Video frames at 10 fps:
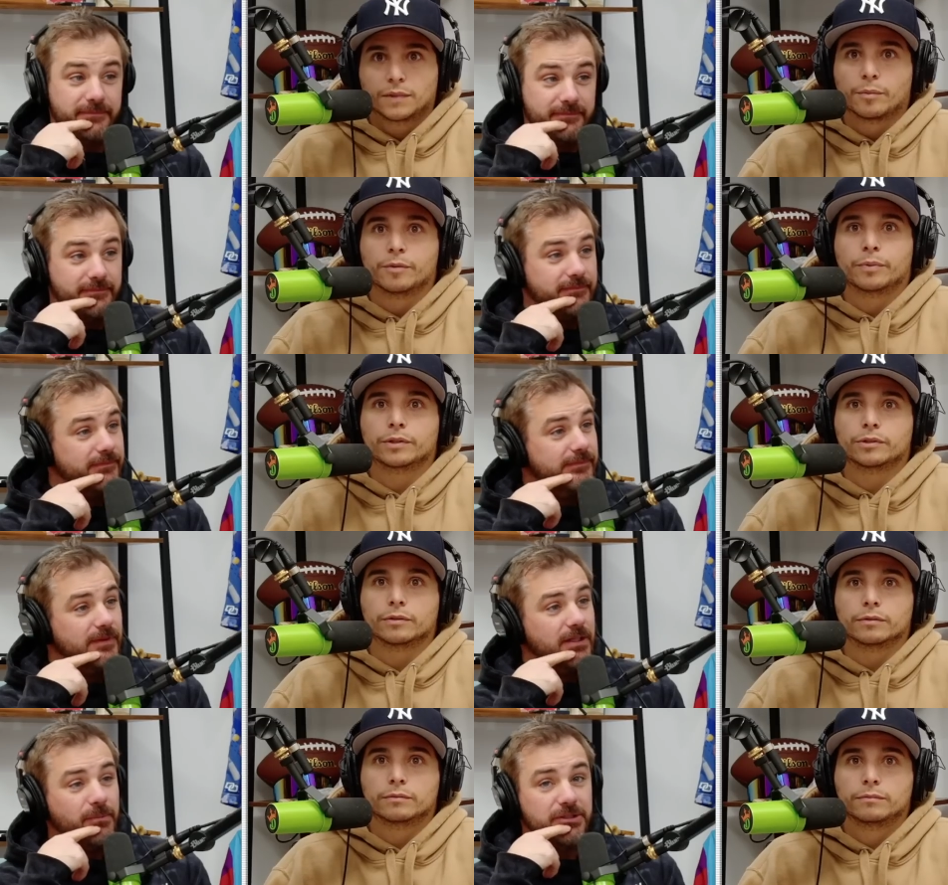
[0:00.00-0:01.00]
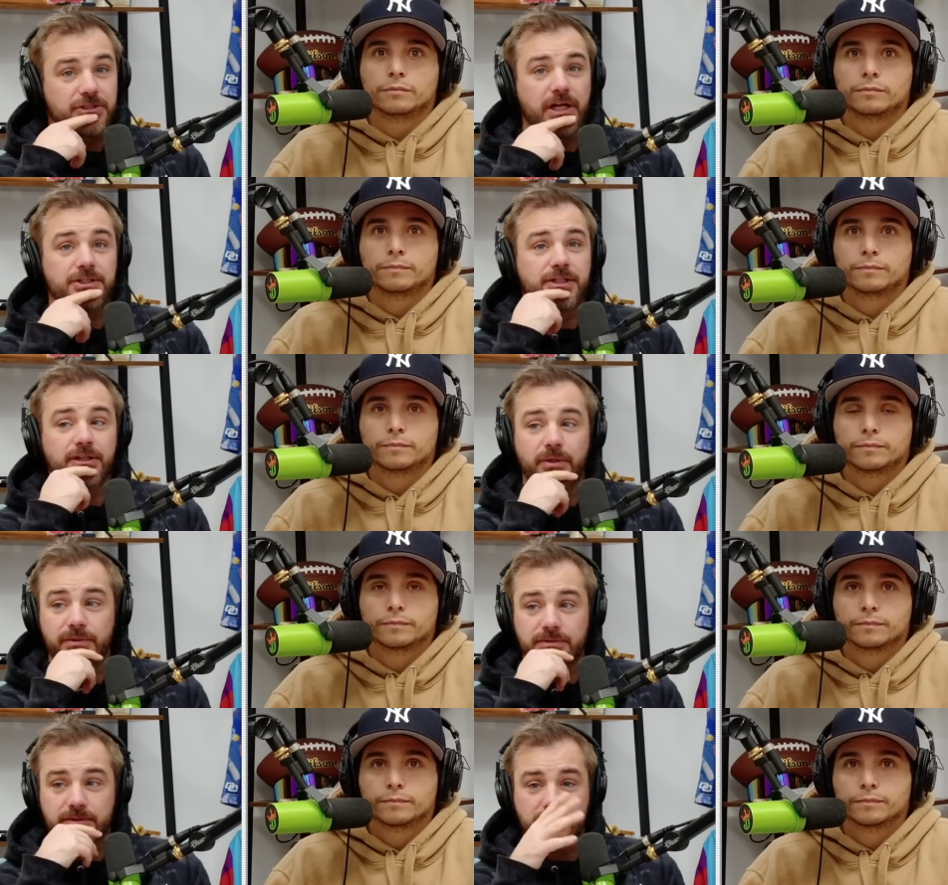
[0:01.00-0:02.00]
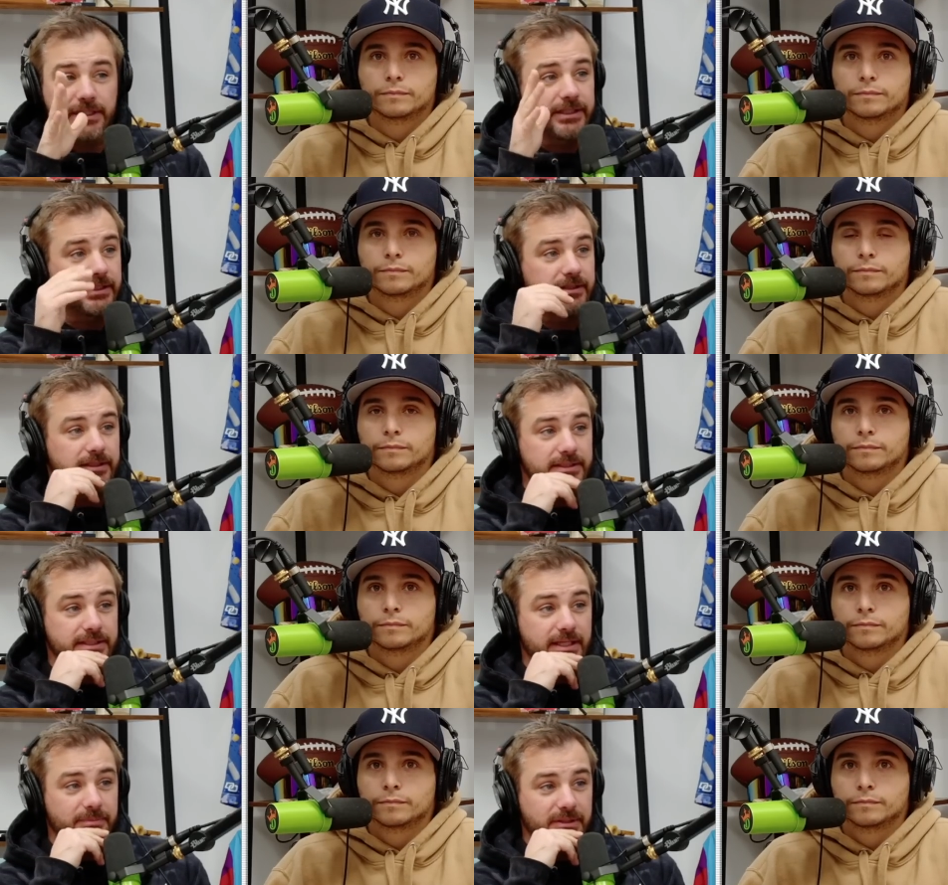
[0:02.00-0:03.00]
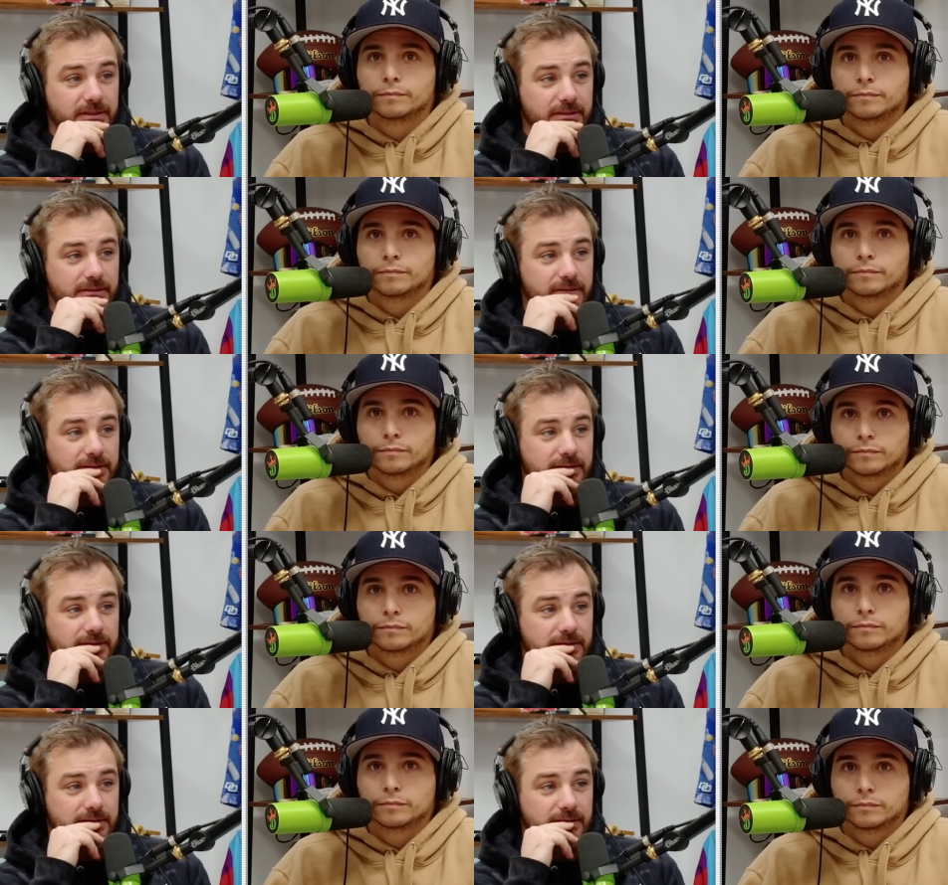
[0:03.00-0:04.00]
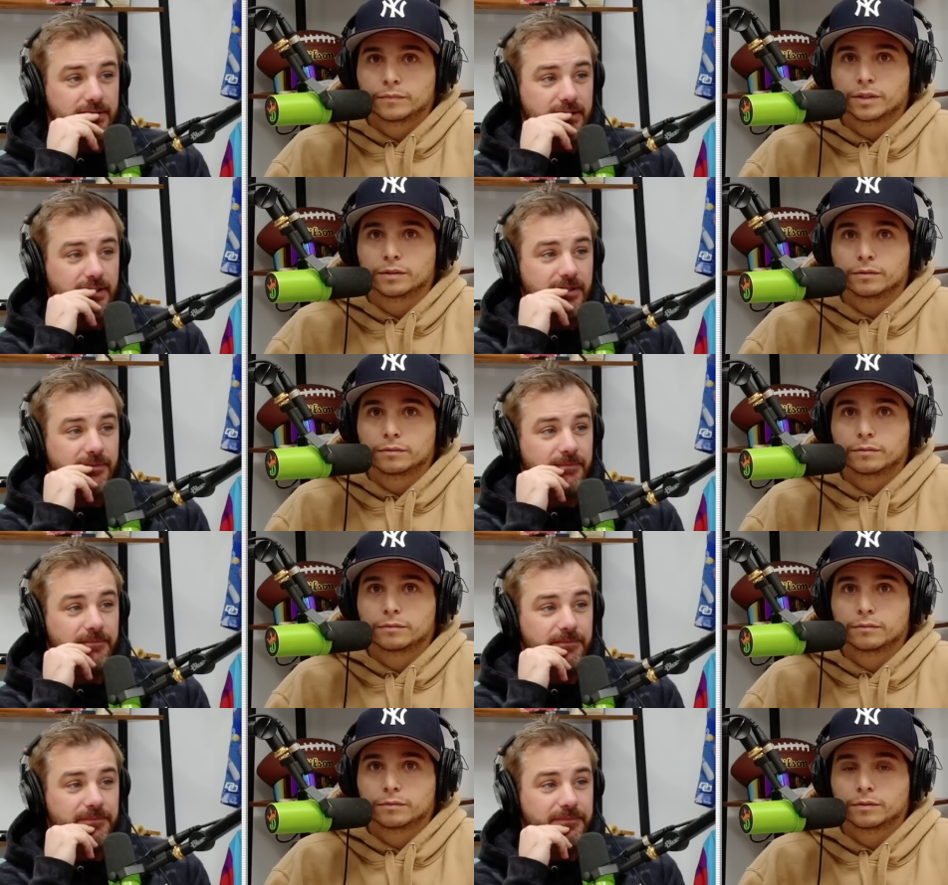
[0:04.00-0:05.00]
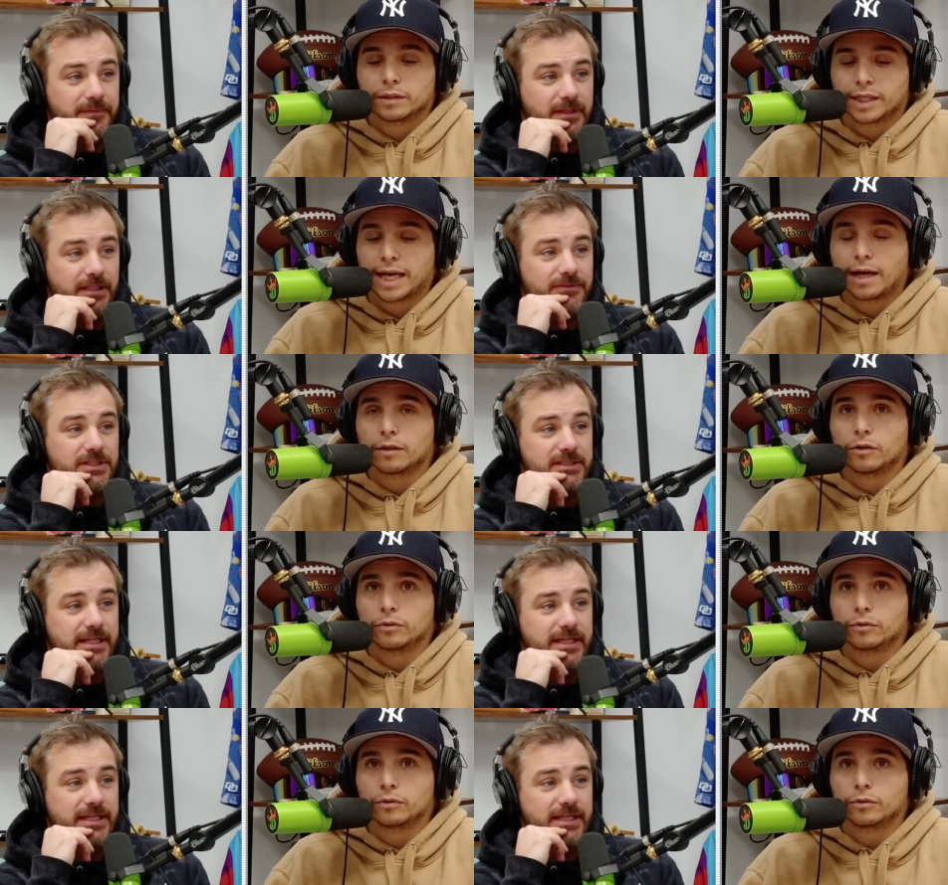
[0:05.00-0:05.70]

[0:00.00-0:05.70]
Speaker 1: I mean, picture. But Judge can go to Linden and escape it. You the, know, the Gallo lives